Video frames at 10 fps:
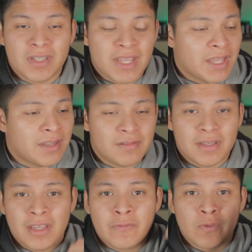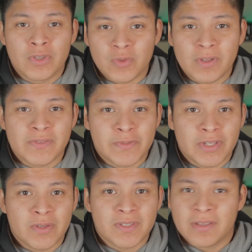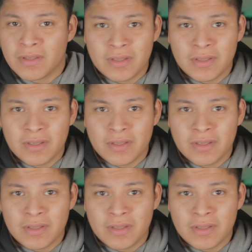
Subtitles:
and if you enjoy these videos,